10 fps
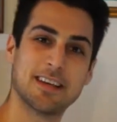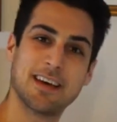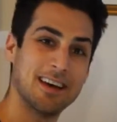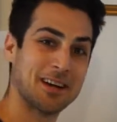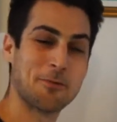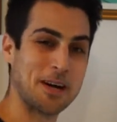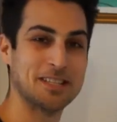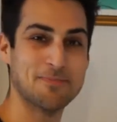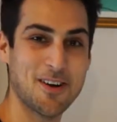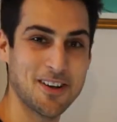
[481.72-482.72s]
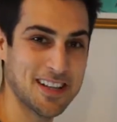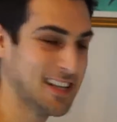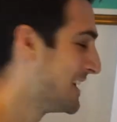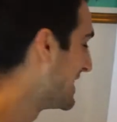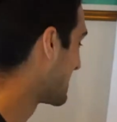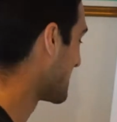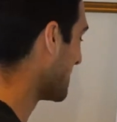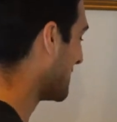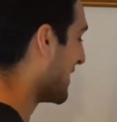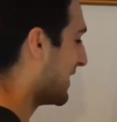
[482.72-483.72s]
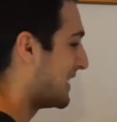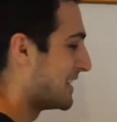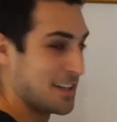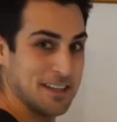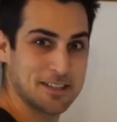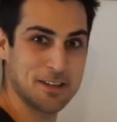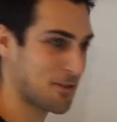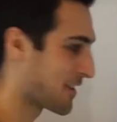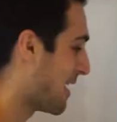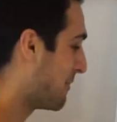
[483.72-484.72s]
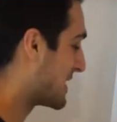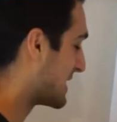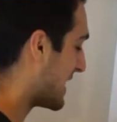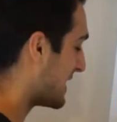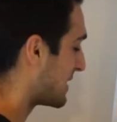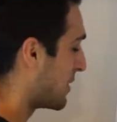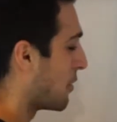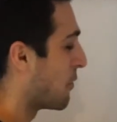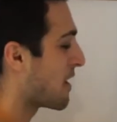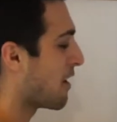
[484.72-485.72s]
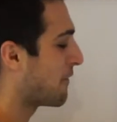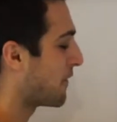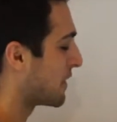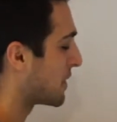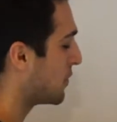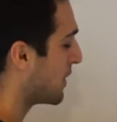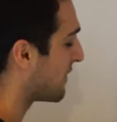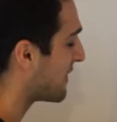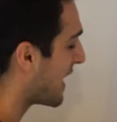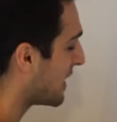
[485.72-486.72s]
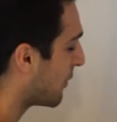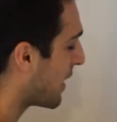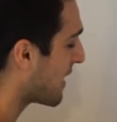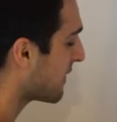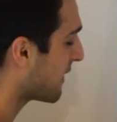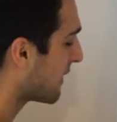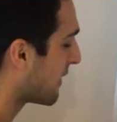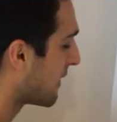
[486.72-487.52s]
they are quite small so far. So the company says, we are offering you a daily rate